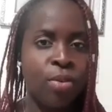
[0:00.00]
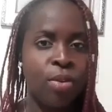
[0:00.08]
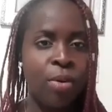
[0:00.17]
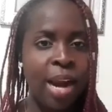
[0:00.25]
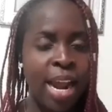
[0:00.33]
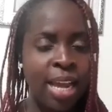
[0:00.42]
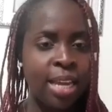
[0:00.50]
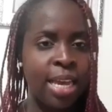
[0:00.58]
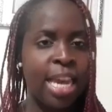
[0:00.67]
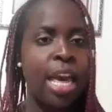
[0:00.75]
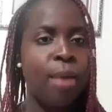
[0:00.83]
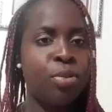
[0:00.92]
all right?
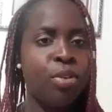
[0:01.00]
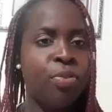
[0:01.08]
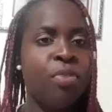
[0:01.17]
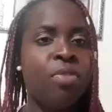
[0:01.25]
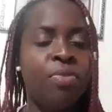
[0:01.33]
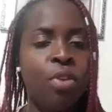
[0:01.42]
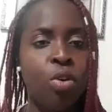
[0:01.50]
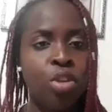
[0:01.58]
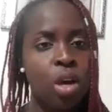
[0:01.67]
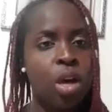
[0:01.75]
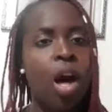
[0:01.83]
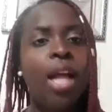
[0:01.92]
It helps you feel fulfilled.
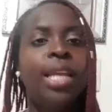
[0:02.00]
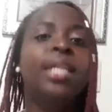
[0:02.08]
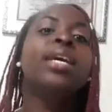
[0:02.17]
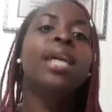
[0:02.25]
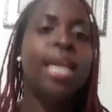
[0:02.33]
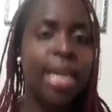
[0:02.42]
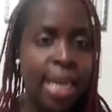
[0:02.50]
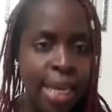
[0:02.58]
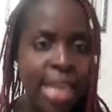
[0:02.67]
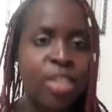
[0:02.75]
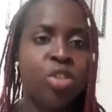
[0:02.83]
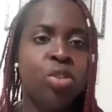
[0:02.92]
Your calling
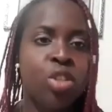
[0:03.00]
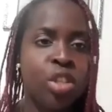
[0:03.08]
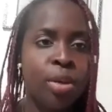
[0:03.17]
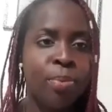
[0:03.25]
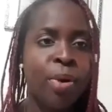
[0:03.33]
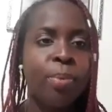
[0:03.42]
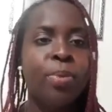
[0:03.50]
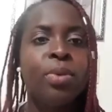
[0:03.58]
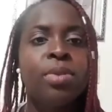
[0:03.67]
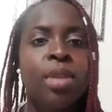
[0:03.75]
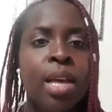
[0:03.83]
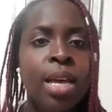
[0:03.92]
gets you to your
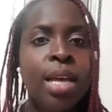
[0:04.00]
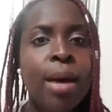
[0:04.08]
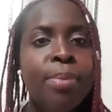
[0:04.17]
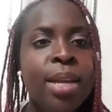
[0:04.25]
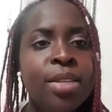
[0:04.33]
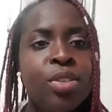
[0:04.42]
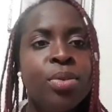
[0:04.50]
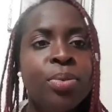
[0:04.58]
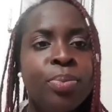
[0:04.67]
purpose. God bless you.